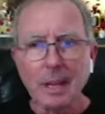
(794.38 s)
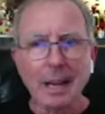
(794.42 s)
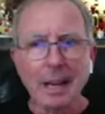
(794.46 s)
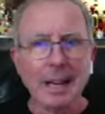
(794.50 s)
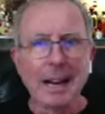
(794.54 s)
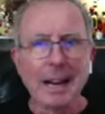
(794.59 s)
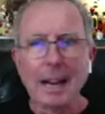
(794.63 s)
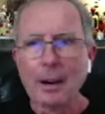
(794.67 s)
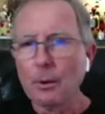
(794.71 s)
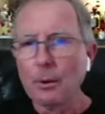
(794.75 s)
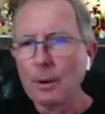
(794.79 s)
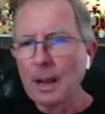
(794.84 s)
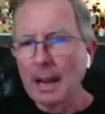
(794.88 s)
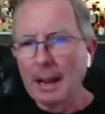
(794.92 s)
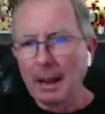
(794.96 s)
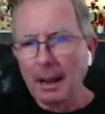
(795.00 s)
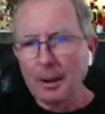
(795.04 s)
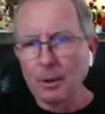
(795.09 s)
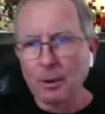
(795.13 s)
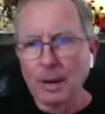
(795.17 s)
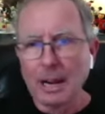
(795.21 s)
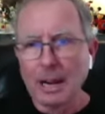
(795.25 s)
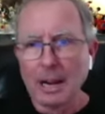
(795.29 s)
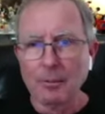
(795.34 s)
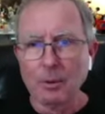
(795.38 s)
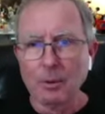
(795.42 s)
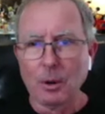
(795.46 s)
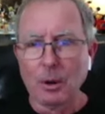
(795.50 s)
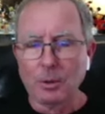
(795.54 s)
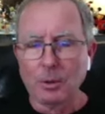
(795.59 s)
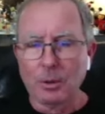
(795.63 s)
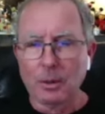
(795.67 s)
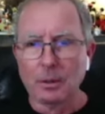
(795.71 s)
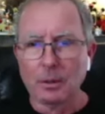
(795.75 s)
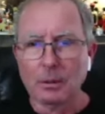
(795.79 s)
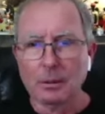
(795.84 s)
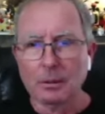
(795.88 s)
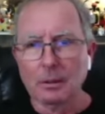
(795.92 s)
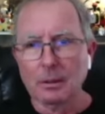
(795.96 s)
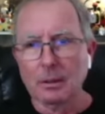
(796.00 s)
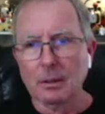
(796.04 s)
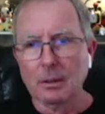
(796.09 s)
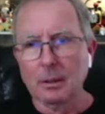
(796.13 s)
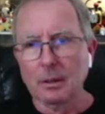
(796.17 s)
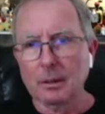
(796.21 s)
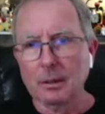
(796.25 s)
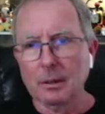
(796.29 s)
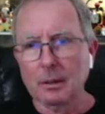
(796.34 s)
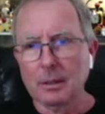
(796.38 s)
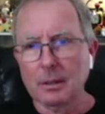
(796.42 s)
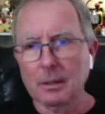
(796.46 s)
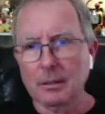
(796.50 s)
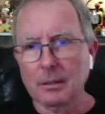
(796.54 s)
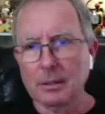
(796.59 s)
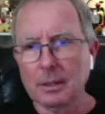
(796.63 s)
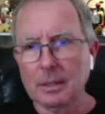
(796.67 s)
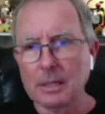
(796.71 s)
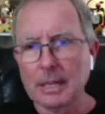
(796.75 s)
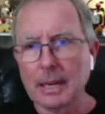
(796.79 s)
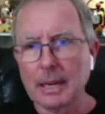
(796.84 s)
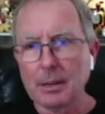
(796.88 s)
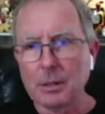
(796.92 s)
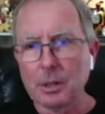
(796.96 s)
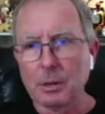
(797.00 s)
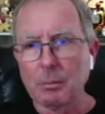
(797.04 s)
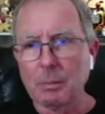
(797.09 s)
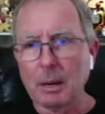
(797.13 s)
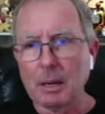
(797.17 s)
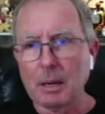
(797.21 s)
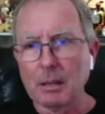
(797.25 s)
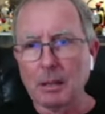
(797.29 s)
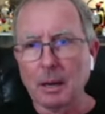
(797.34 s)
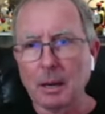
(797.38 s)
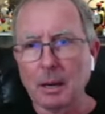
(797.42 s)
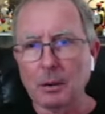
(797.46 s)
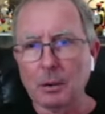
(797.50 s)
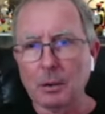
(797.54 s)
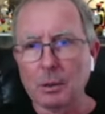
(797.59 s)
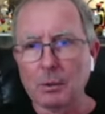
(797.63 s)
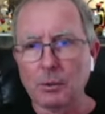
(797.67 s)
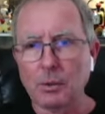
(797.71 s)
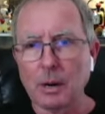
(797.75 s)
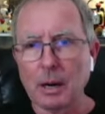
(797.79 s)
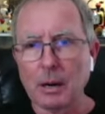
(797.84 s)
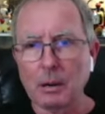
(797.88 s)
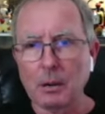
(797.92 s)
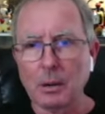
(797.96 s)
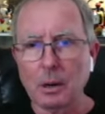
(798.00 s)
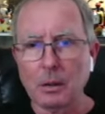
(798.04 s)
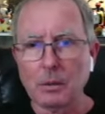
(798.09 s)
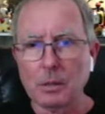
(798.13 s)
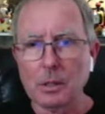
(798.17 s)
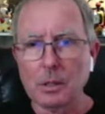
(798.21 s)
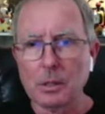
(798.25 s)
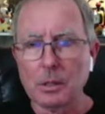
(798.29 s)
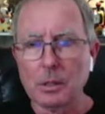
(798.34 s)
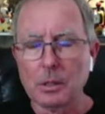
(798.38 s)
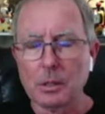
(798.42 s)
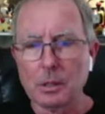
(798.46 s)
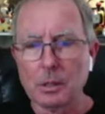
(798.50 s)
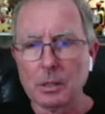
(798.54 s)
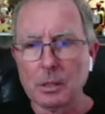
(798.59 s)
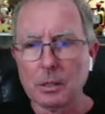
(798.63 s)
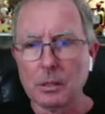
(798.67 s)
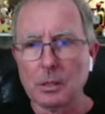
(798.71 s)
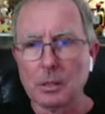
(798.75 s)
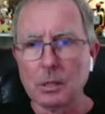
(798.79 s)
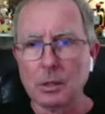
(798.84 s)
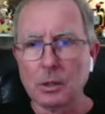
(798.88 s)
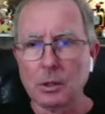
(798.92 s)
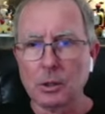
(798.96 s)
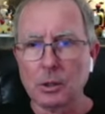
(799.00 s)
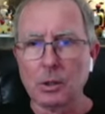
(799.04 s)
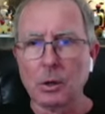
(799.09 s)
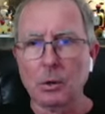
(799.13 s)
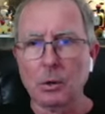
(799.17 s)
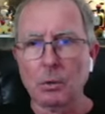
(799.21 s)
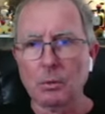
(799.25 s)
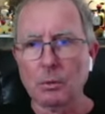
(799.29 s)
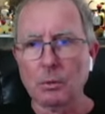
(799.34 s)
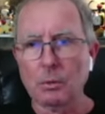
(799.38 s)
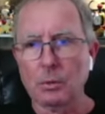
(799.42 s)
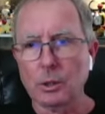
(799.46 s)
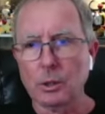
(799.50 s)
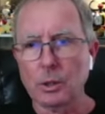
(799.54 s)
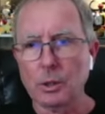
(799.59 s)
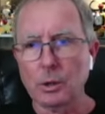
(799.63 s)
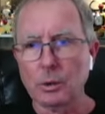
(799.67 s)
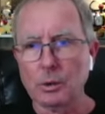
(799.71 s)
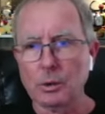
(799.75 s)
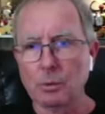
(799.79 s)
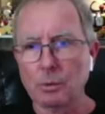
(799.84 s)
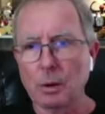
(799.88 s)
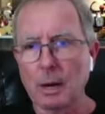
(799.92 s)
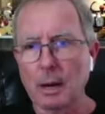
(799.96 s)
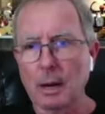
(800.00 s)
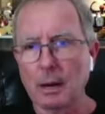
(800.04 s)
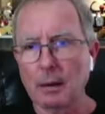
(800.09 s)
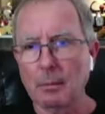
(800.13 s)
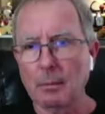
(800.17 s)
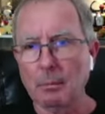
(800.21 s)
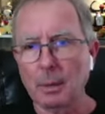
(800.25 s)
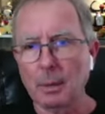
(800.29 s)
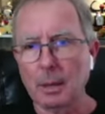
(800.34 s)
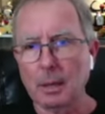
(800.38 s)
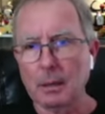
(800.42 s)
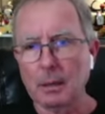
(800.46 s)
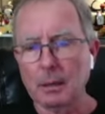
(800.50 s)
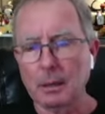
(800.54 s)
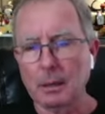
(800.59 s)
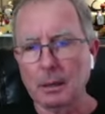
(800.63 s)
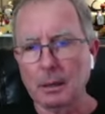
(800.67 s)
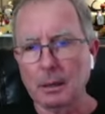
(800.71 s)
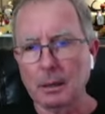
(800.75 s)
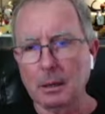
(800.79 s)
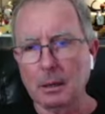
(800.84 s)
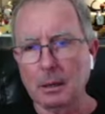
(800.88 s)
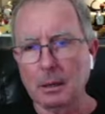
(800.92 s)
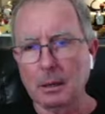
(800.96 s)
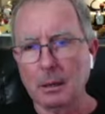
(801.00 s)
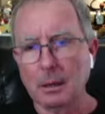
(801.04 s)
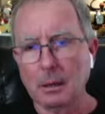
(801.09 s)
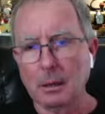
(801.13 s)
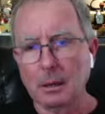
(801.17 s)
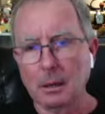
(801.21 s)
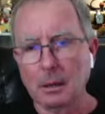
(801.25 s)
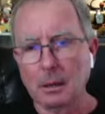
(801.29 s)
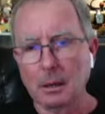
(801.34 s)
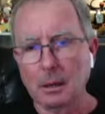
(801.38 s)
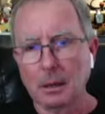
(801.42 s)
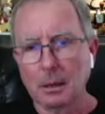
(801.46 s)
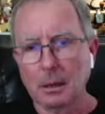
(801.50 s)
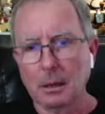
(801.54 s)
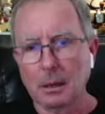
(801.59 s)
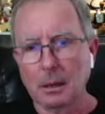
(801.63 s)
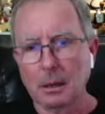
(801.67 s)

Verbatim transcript: and I don't have I don't have all the the dates on my titles for how long these these these show shows ran. Was but uh, was